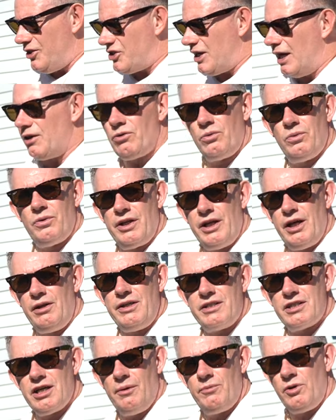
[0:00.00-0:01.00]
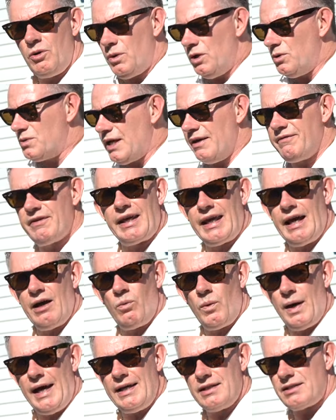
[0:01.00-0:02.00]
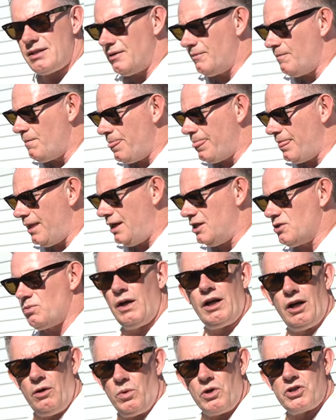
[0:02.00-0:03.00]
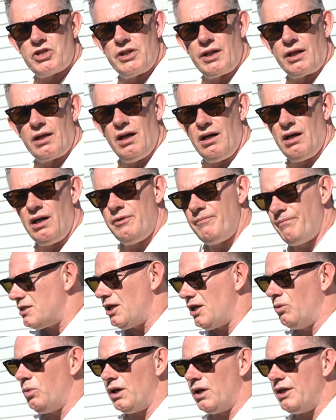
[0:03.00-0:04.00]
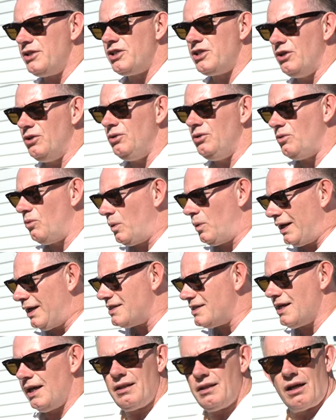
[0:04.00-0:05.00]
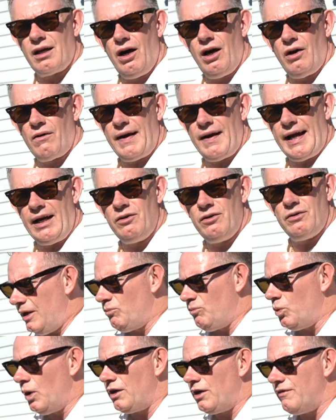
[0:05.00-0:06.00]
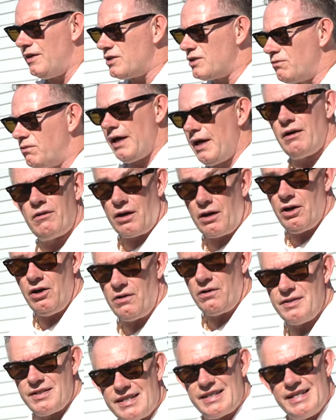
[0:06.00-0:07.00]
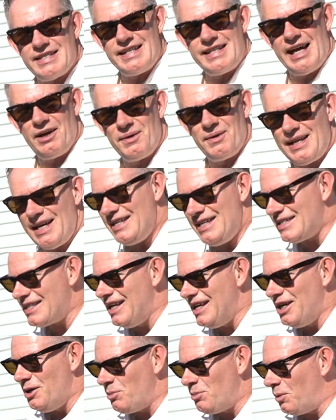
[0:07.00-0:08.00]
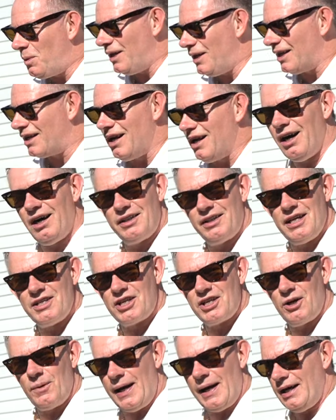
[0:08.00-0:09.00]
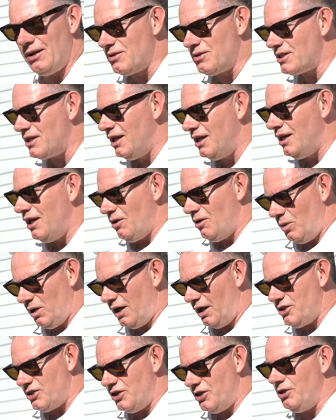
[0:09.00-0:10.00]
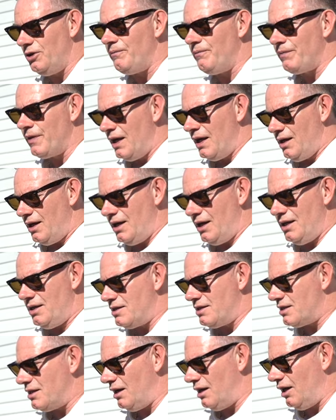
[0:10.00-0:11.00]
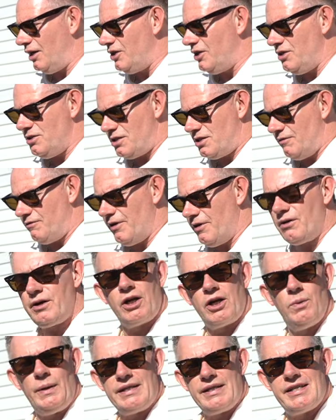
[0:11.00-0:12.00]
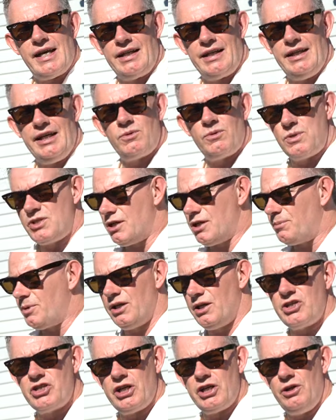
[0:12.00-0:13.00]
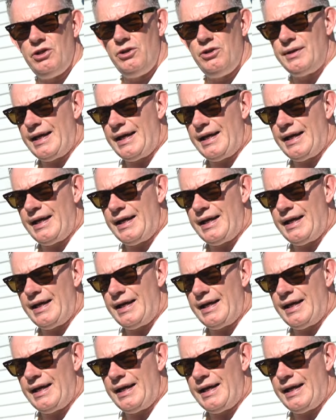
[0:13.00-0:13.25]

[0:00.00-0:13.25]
in general, the only time the wheels ever get wet is when I wash the car. So what I do, when I take the car out, in one of its rare occurrences nowadays, but when the car does go out, what I do is I use a very quick technique, which I'm gonna show you